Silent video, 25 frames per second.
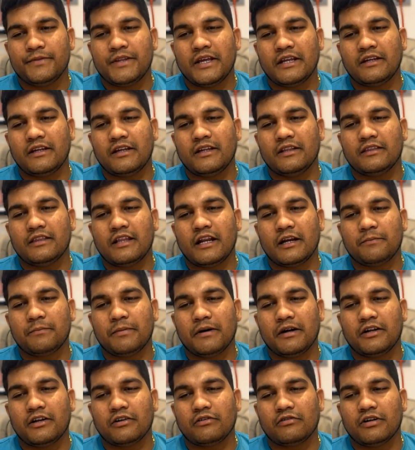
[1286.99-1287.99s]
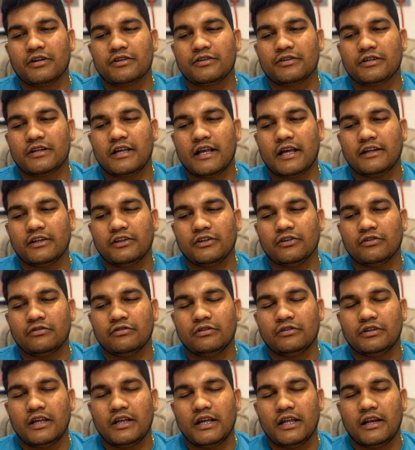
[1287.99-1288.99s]
then in that particular
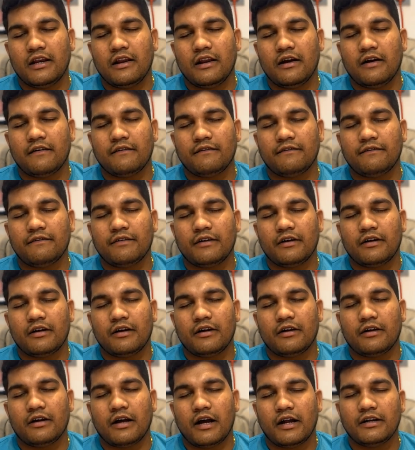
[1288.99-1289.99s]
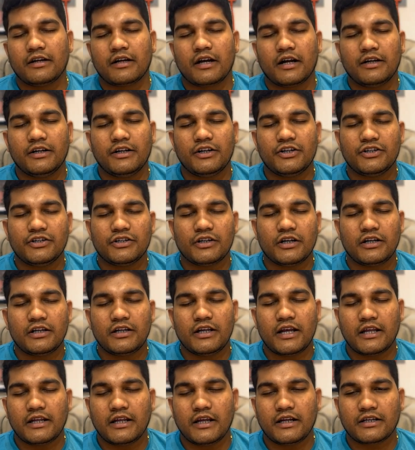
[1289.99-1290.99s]
scenario, they love
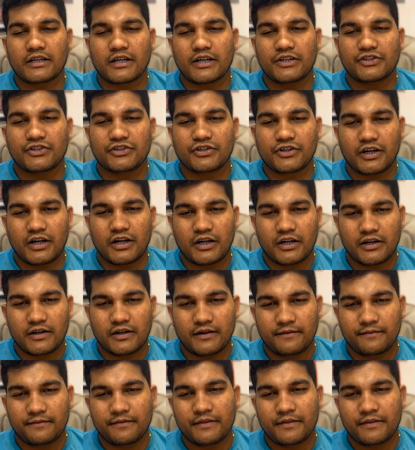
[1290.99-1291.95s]
unconditionally and unconstrained.